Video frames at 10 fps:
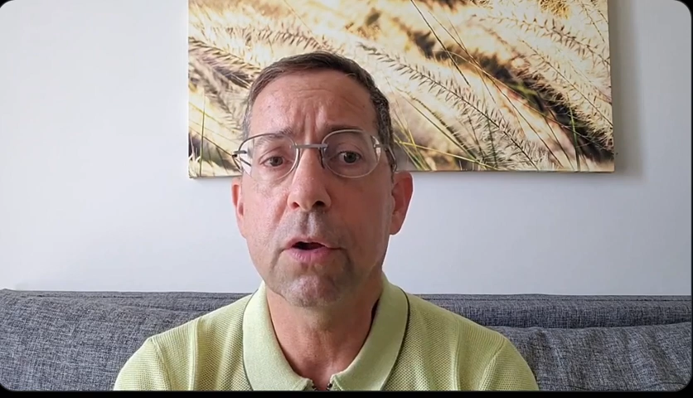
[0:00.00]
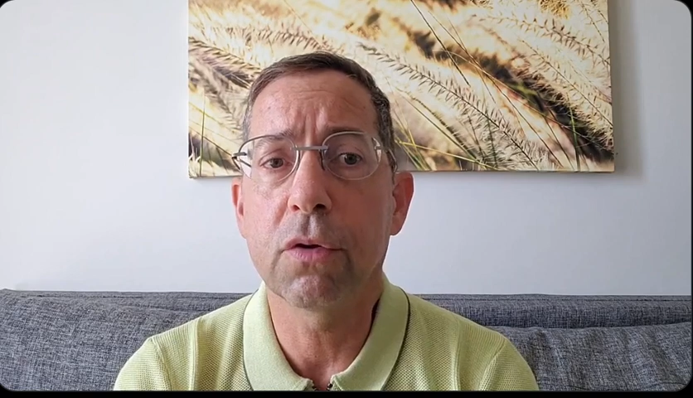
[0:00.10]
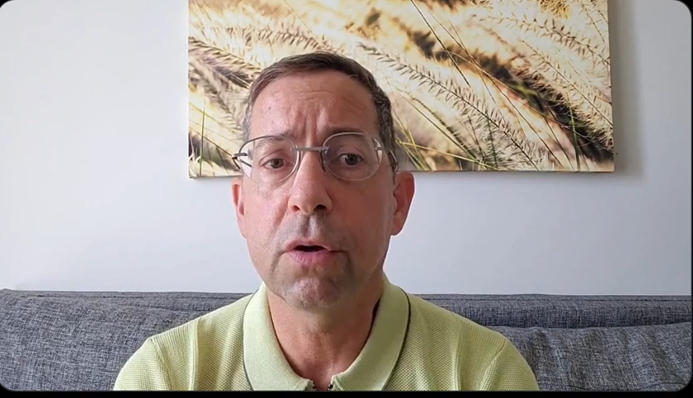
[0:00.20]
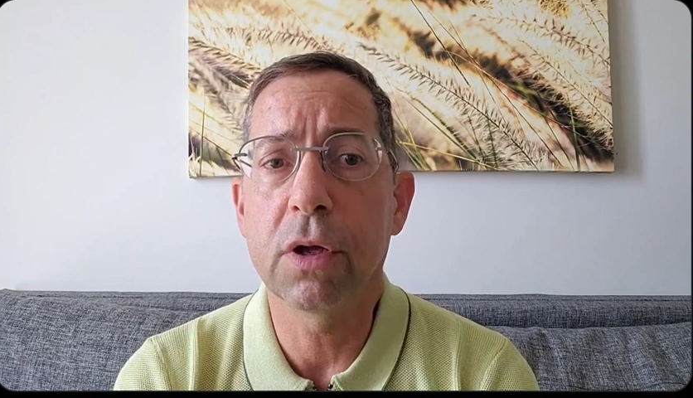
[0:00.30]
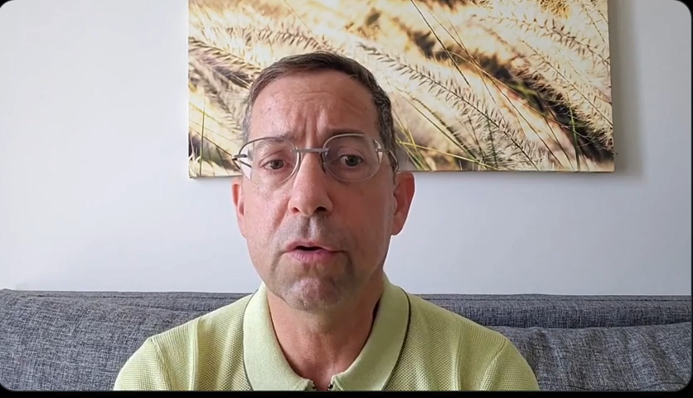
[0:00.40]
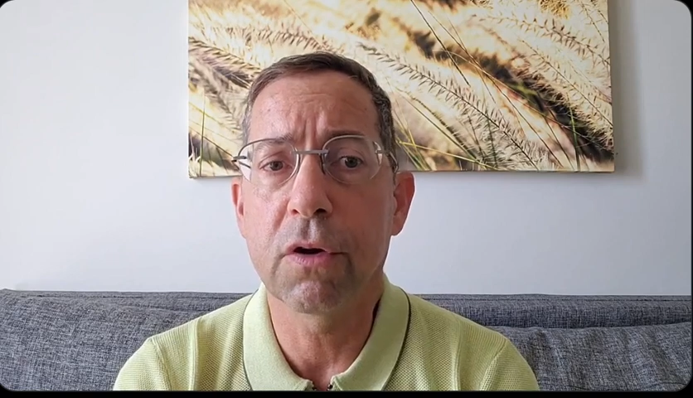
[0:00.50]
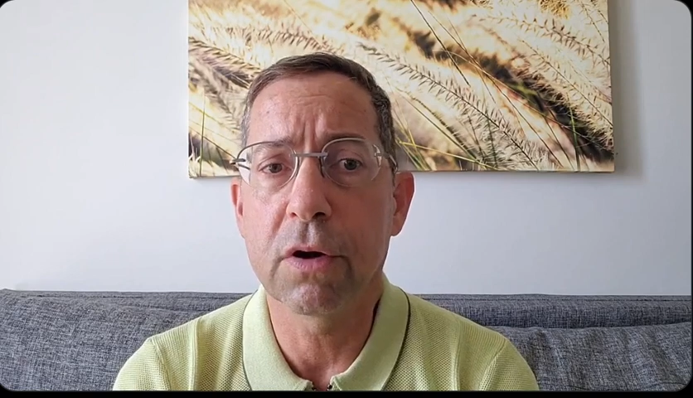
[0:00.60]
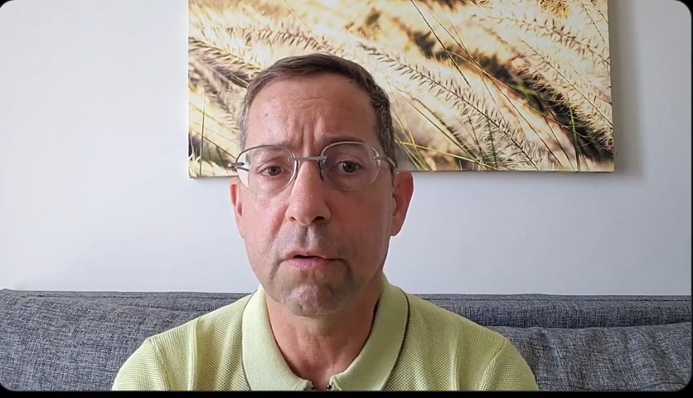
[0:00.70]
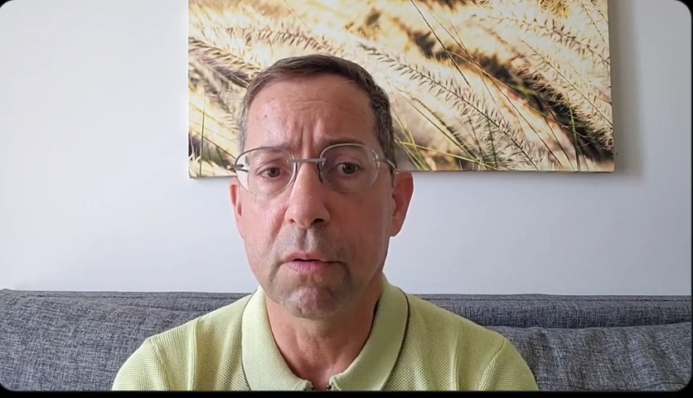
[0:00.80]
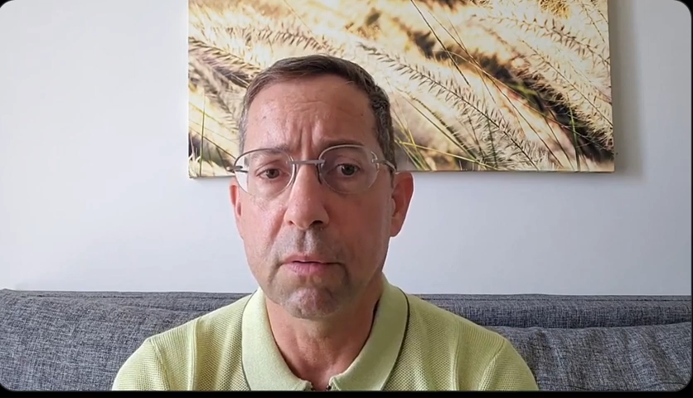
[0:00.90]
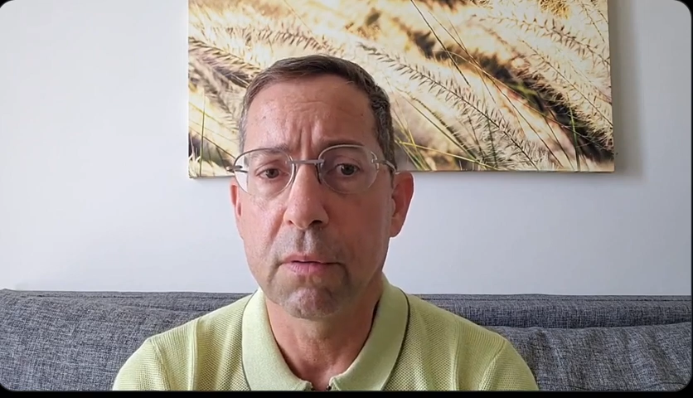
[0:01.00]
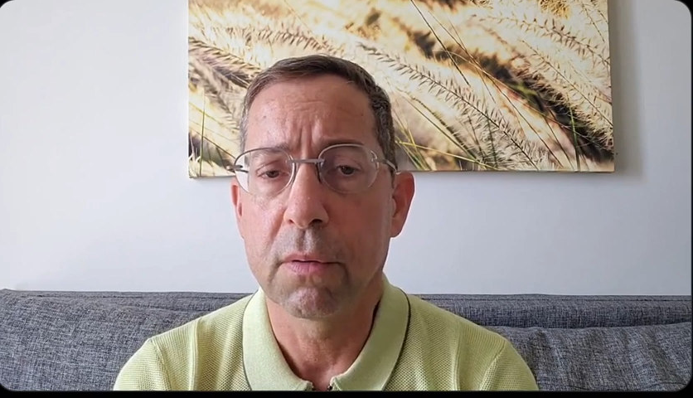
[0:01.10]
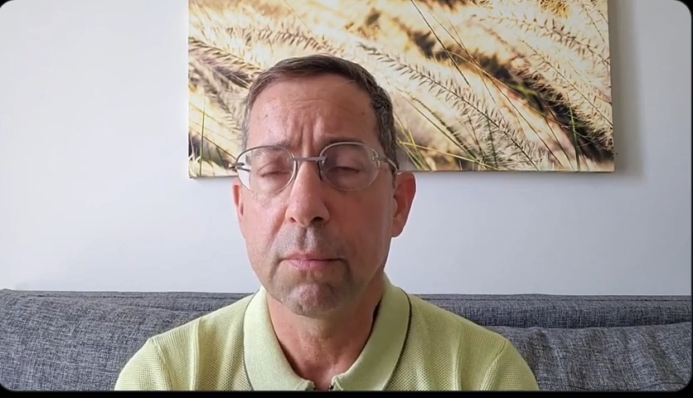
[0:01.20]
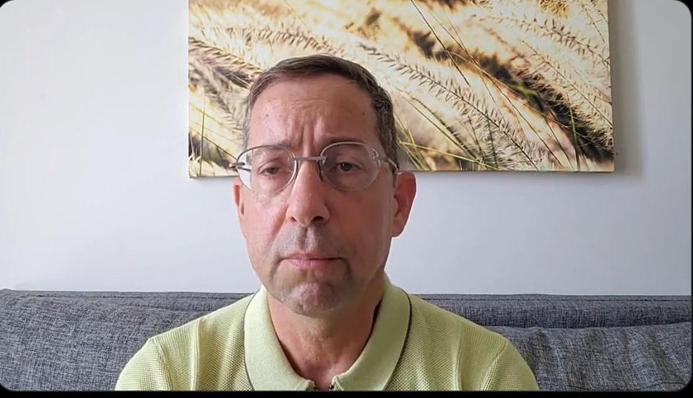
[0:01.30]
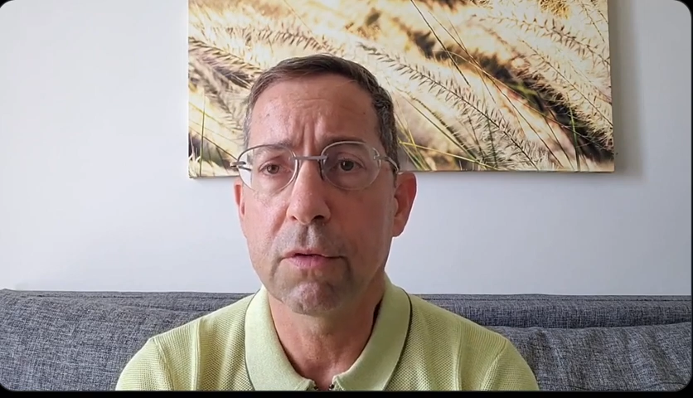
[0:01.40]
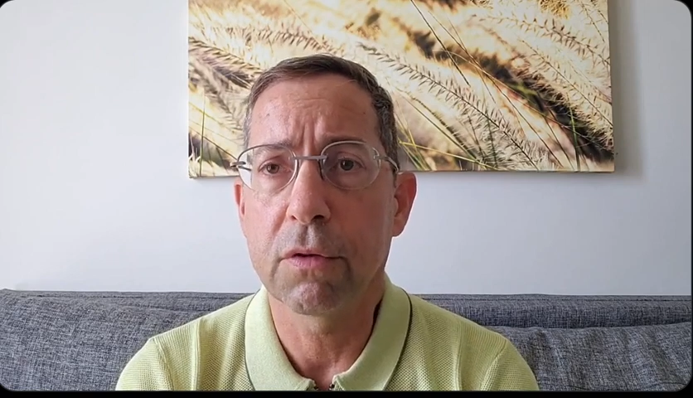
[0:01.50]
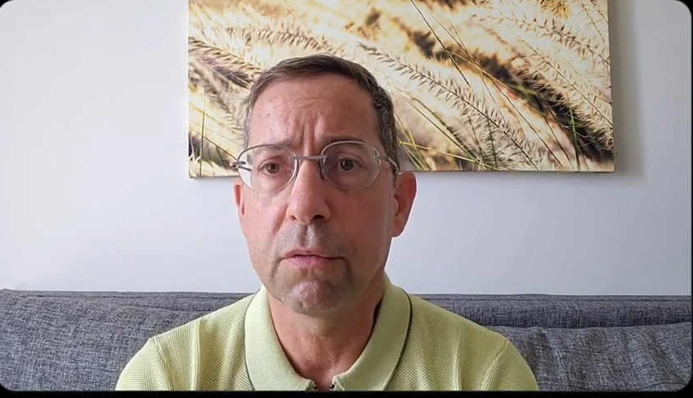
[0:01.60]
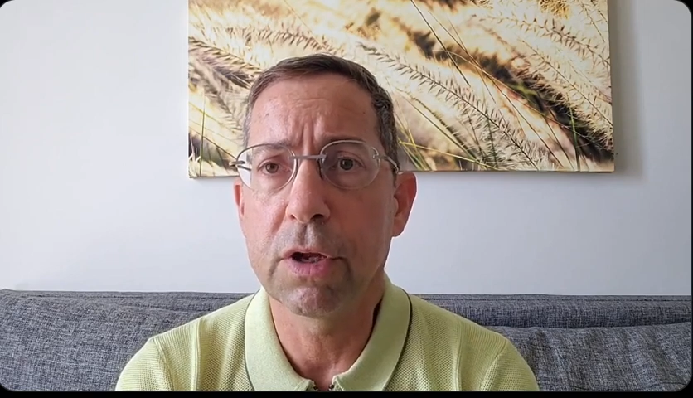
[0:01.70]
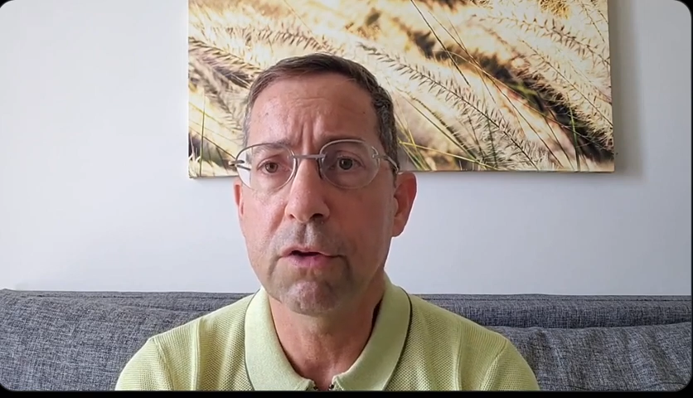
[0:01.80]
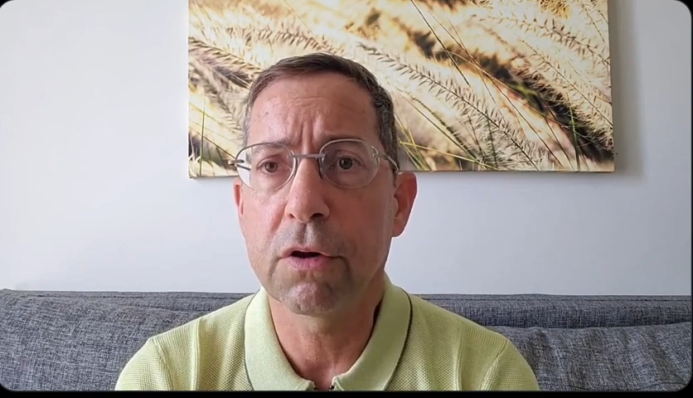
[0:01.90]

Attorney General, Mr.